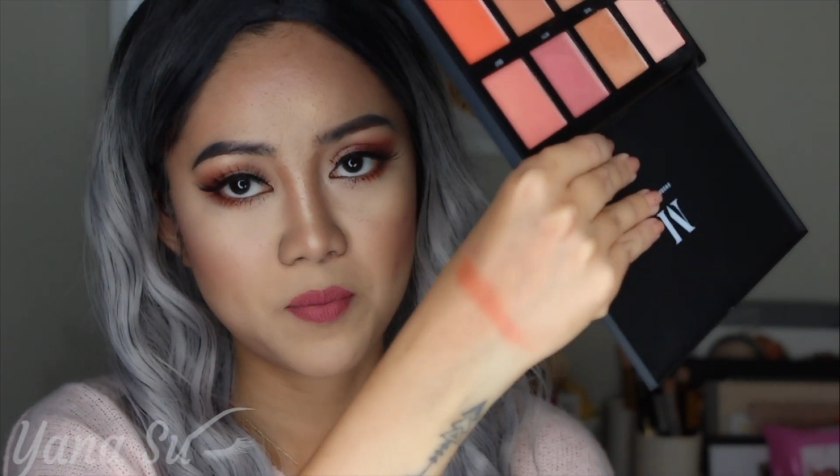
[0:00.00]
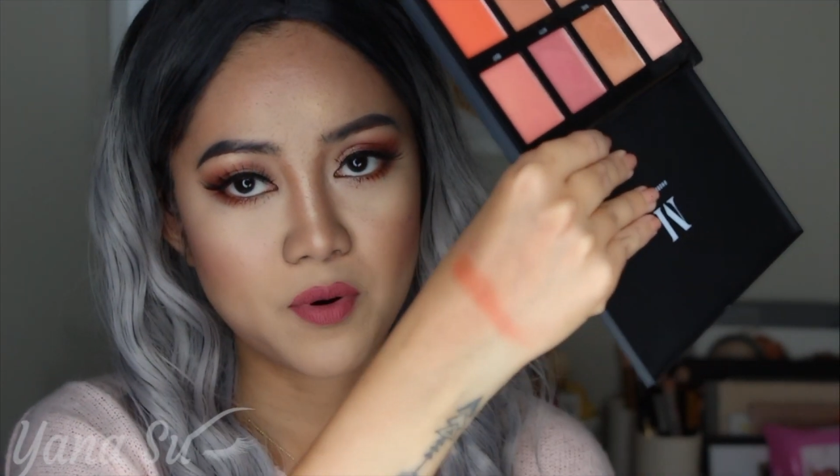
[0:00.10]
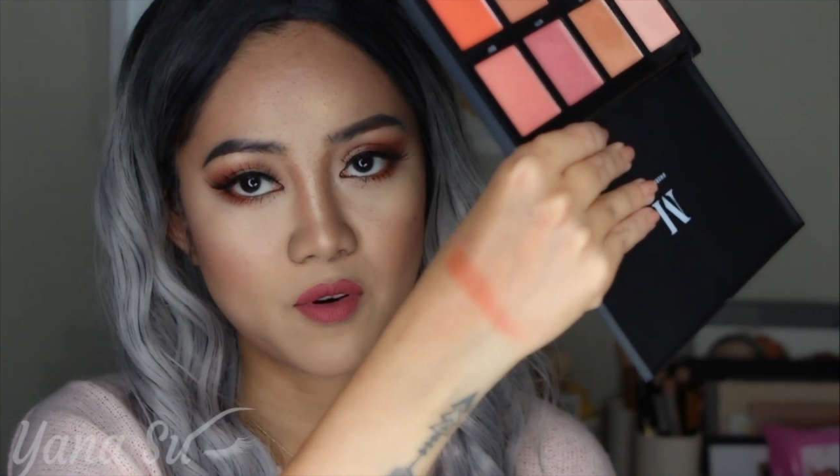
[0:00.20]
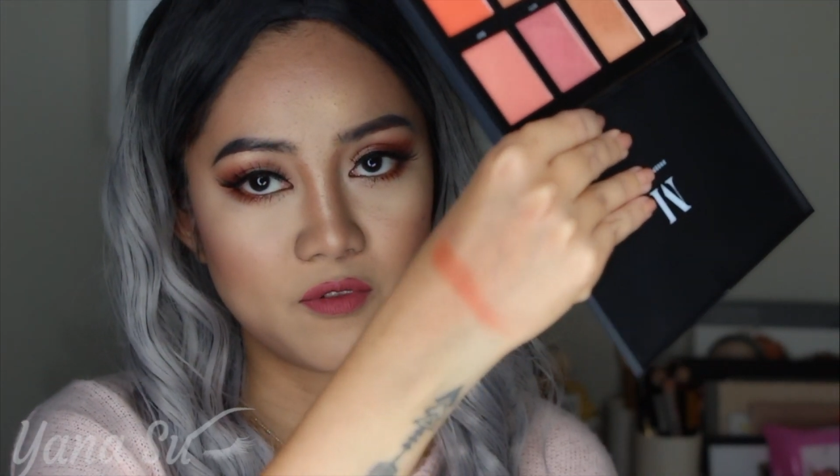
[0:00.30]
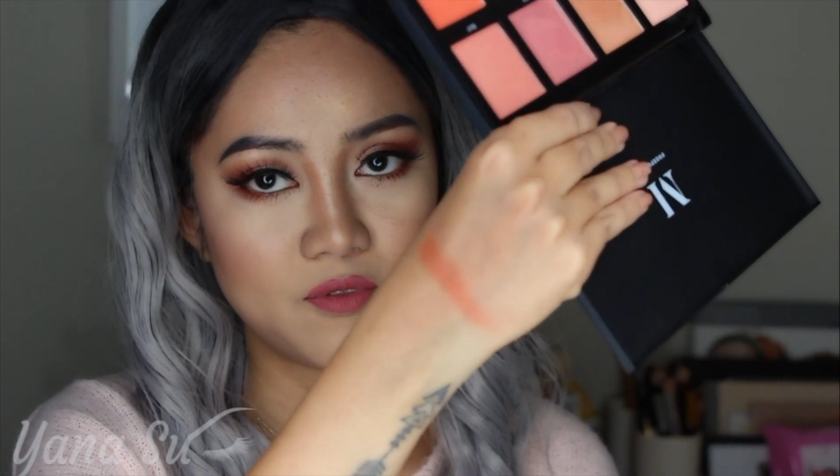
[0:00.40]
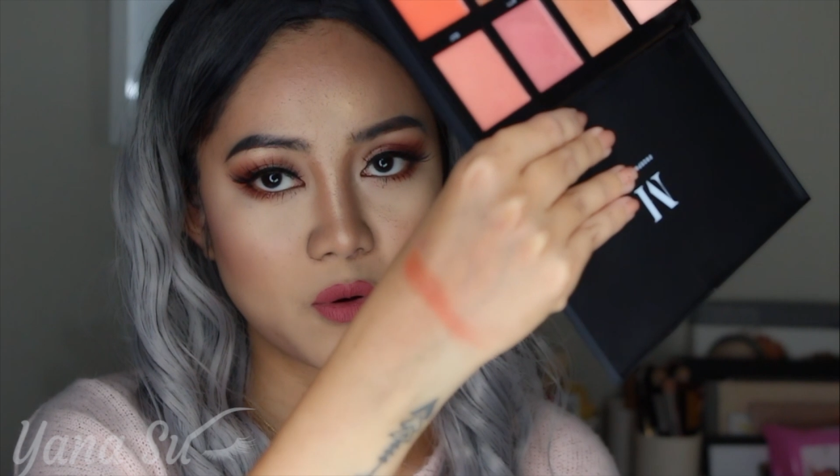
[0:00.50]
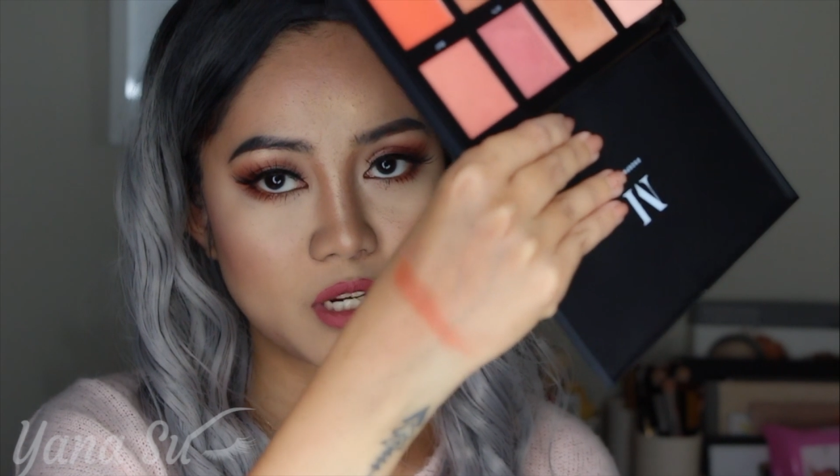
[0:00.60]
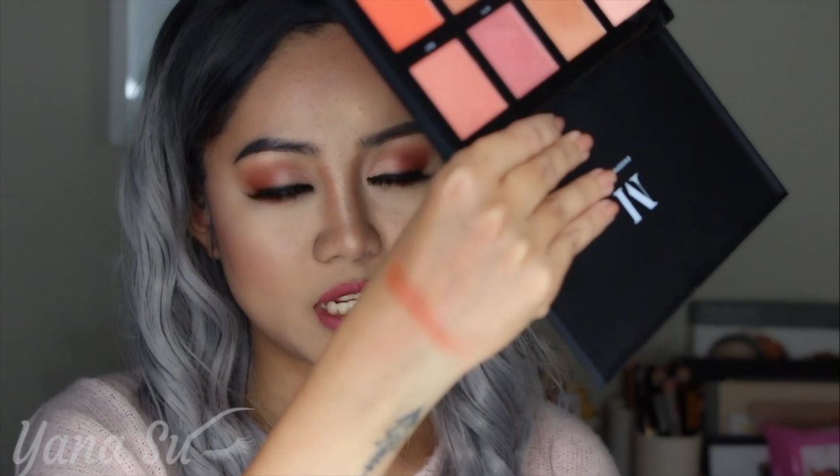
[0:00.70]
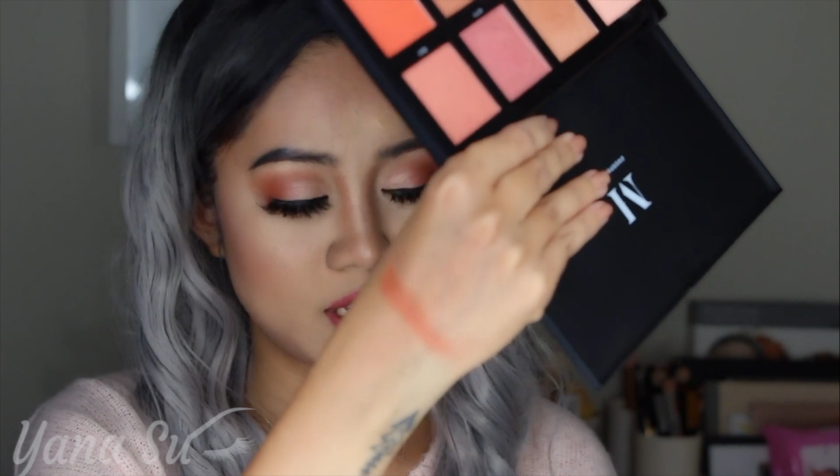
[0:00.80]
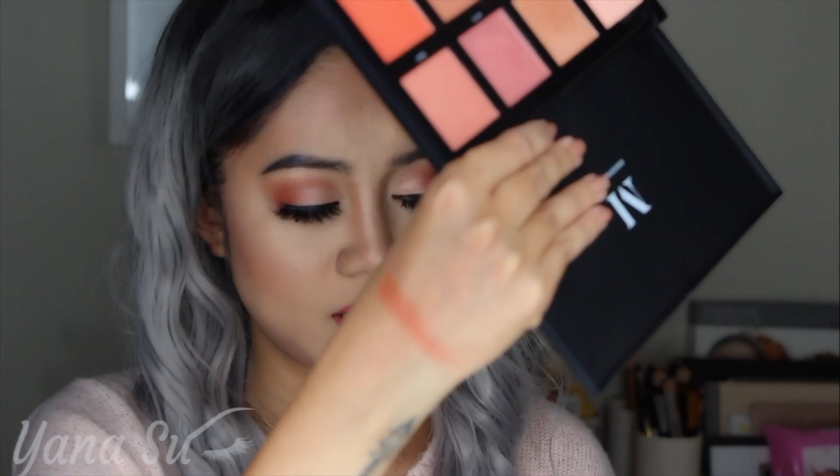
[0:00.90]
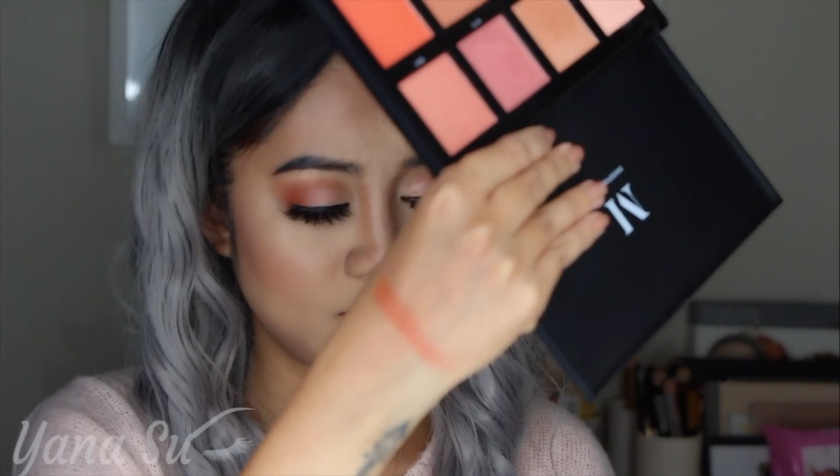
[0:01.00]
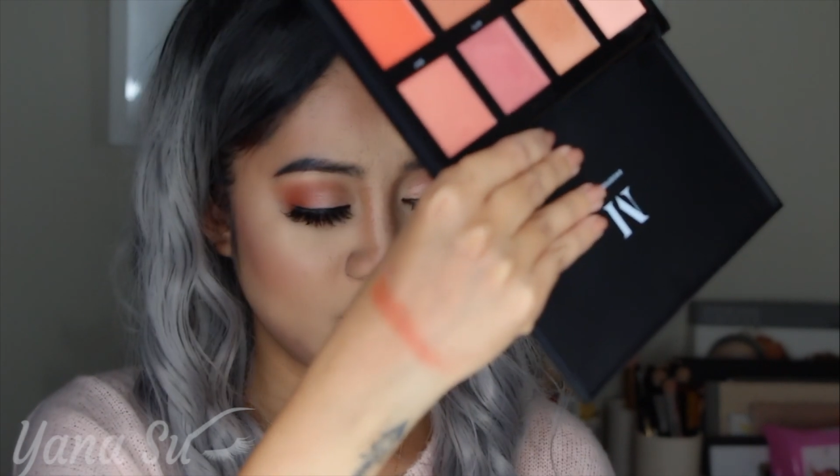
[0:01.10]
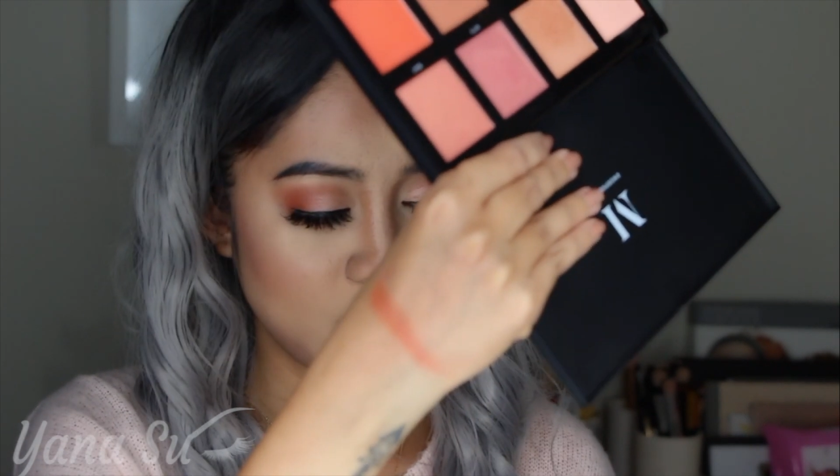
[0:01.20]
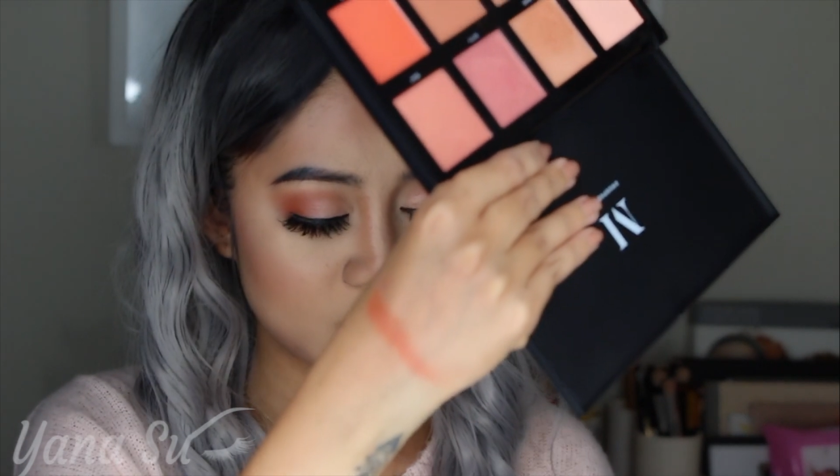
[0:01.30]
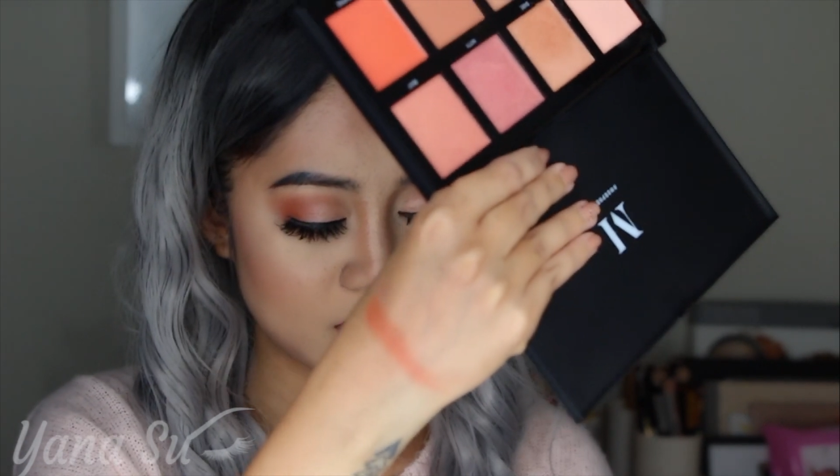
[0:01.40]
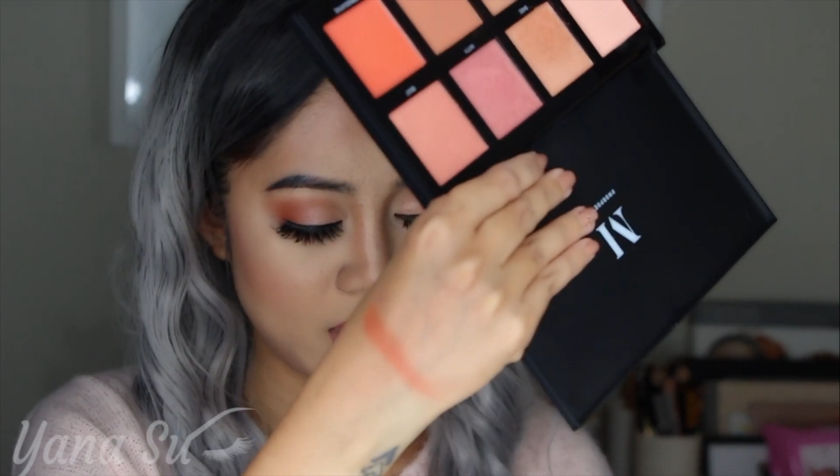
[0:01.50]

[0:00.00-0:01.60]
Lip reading: Provocative looks